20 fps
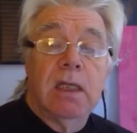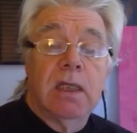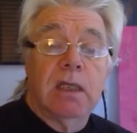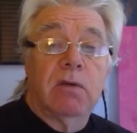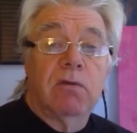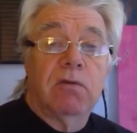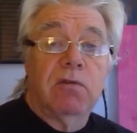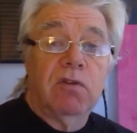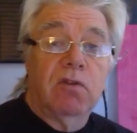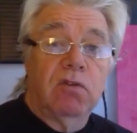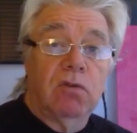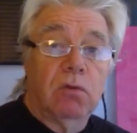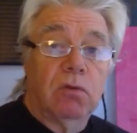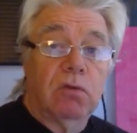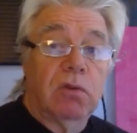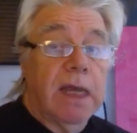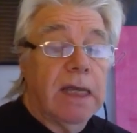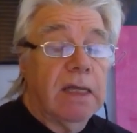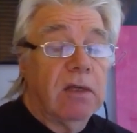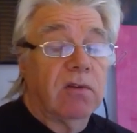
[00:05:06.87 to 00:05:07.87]
Now, official
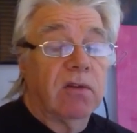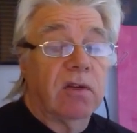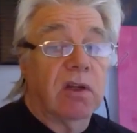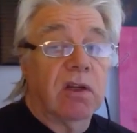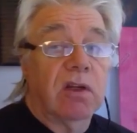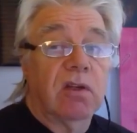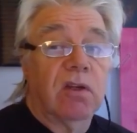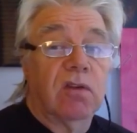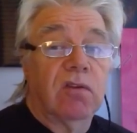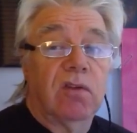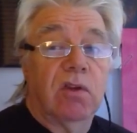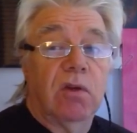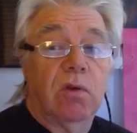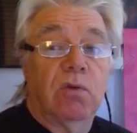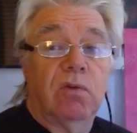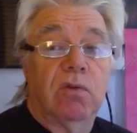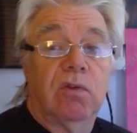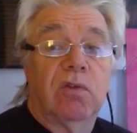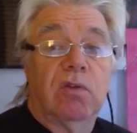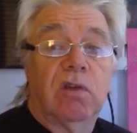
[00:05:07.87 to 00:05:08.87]
data
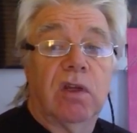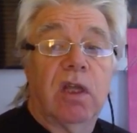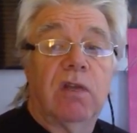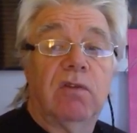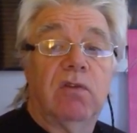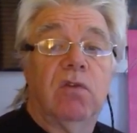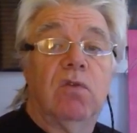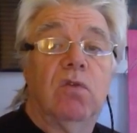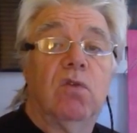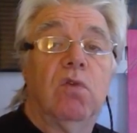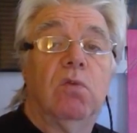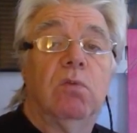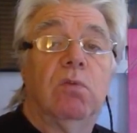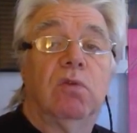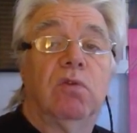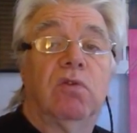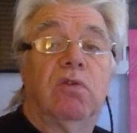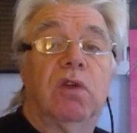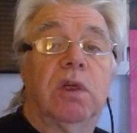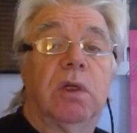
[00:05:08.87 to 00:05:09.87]
tells us that under
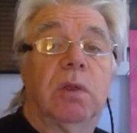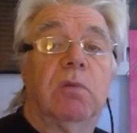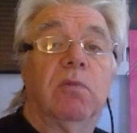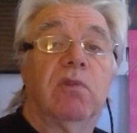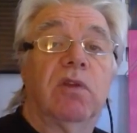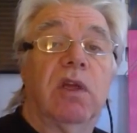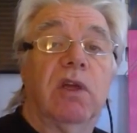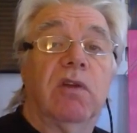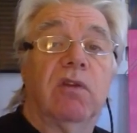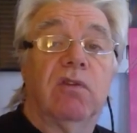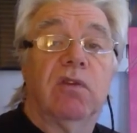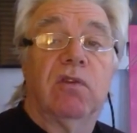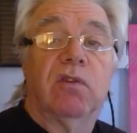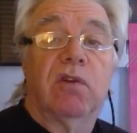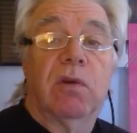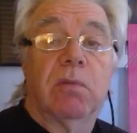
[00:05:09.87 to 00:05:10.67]
normal circumstances,